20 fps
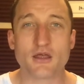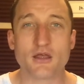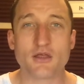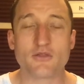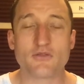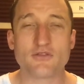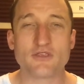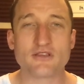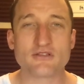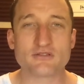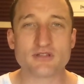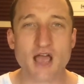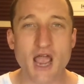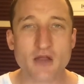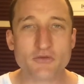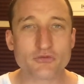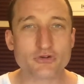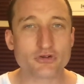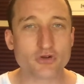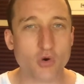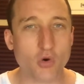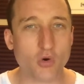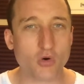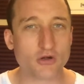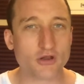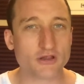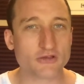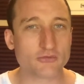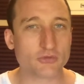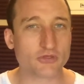these live
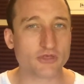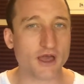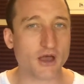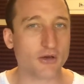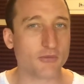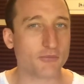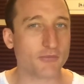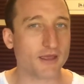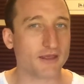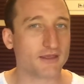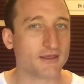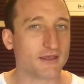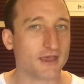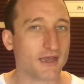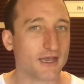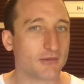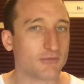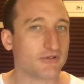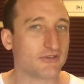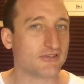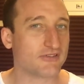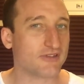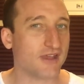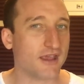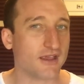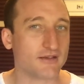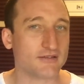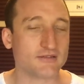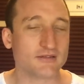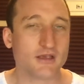recordings without making any
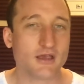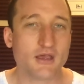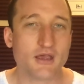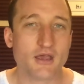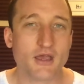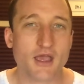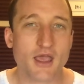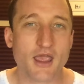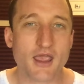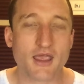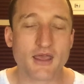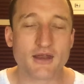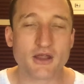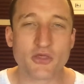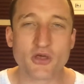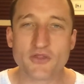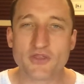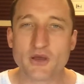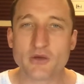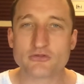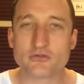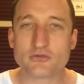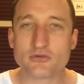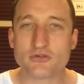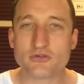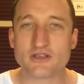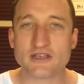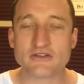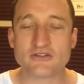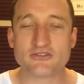mistakes? And I thought that was a really
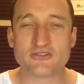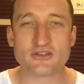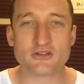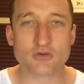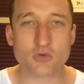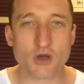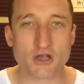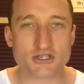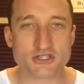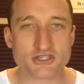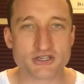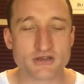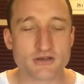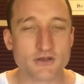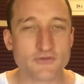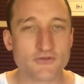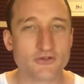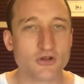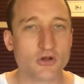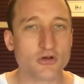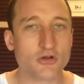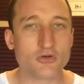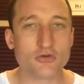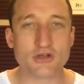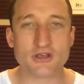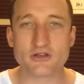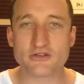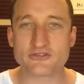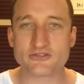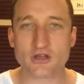interesting question. If you don't know who
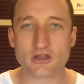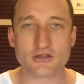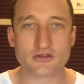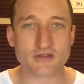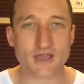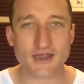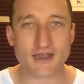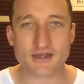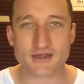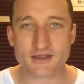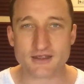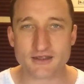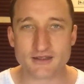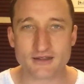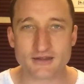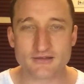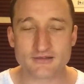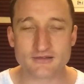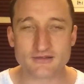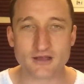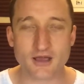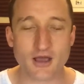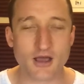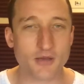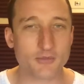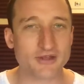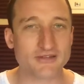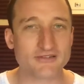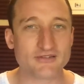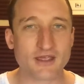Hillsong United is,
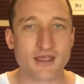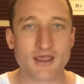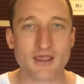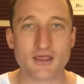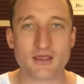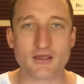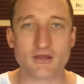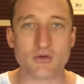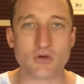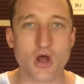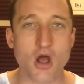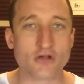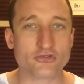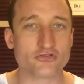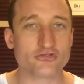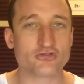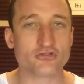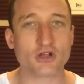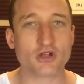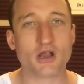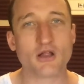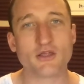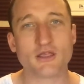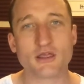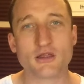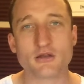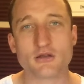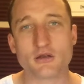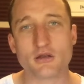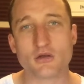it's a
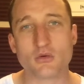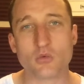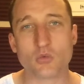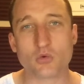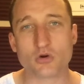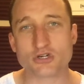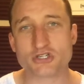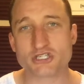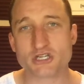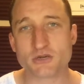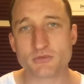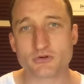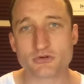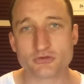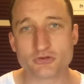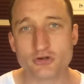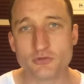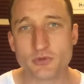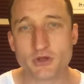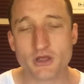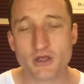Australian worship group,